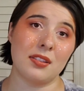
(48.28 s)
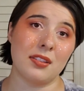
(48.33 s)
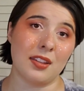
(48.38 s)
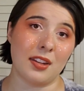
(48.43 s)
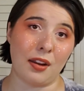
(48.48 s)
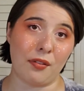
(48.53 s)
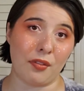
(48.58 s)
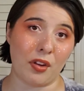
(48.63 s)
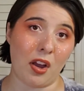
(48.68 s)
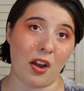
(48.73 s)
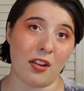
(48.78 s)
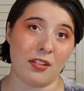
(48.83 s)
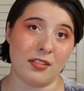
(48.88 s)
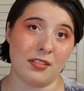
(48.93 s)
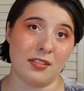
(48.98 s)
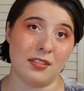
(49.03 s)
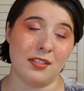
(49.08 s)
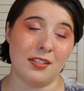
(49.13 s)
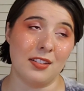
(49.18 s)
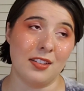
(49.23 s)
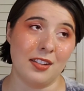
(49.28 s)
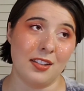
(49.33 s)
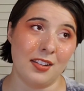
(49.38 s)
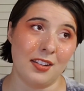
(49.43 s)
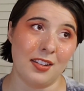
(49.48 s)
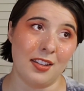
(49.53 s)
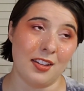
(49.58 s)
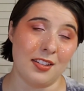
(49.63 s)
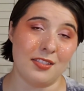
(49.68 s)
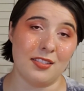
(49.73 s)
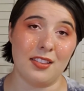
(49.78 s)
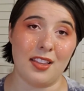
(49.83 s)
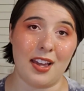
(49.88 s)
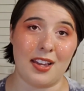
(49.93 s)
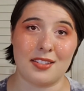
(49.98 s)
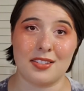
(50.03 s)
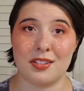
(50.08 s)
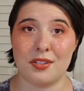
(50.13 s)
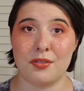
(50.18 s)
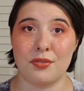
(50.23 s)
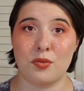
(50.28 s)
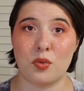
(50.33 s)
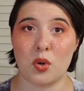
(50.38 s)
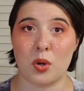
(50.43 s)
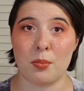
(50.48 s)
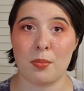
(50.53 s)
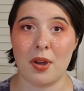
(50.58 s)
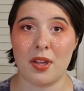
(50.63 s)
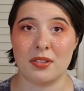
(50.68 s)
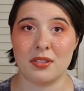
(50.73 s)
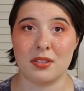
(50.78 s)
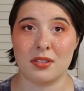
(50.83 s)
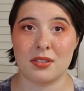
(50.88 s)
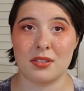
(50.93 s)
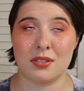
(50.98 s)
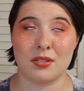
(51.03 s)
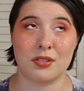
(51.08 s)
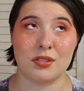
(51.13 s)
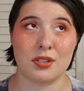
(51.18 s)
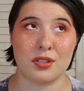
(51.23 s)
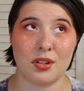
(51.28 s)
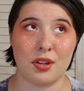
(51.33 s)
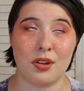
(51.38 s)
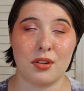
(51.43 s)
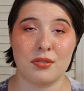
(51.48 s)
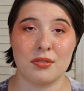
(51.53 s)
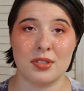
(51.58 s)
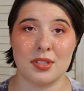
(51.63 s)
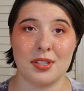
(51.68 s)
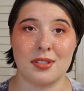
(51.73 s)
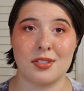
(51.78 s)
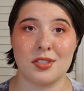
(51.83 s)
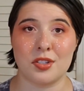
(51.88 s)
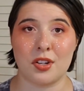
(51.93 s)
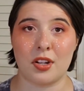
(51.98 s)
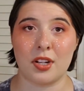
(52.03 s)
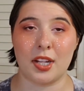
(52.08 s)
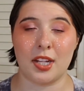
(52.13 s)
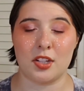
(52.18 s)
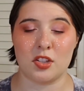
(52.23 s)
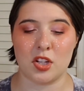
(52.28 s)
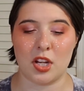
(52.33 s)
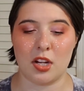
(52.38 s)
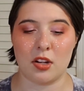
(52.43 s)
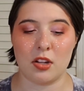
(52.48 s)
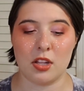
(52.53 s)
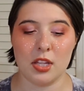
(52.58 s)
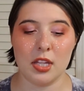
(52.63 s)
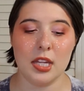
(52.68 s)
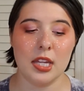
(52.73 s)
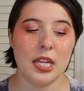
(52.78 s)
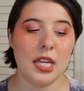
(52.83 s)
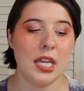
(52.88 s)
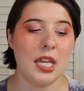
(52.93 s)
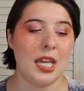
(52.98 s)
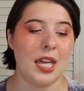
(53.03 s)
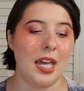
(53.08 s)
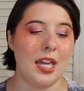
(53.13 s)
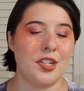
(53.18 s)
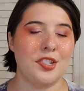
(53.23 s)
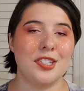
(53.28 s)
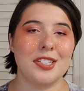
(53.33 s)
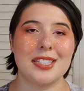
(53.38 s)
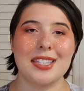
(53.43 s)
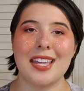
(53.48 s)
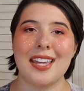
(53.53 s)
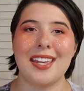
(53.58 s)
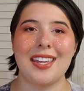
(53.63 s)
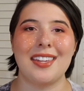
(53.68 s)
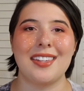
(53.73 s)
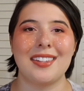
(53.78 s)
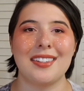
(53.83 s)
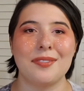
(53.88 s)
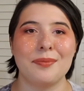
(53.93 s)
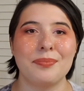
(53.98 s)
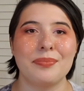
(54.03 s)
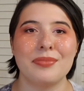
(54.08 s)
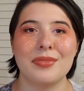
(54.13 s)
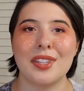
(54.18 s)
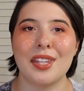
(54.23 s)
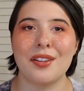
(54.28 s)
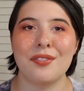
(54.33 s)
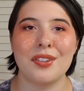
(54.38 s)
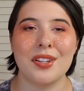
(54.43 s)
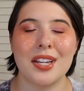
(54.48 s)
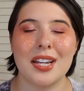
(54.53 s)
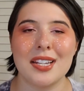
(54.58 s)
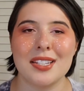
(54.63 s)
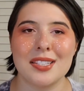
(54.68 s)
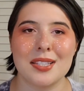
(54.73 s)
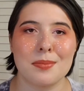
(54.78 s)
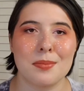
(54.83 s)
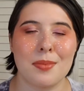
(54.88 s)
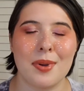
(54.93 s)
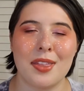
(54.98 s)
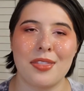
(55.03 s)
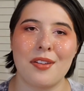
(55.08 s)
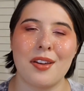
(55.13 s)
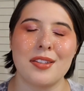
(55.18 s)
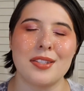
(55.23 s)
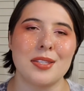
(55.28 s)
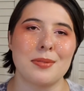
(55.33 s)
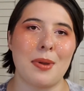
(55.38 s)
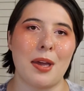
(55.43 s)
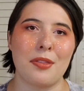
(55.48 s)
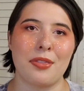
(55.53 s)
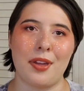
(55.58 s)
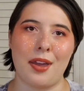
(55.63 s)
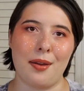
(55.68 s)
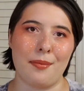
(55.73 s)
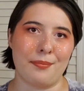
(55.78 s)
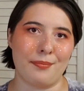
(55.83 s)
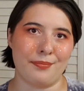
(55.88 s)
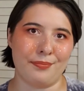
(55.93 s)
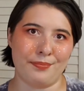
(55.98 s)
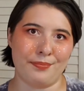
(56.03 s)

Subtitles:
that I've gotten in the last 4 months or so since starting a channel and just give you guys some of my thoughts about them.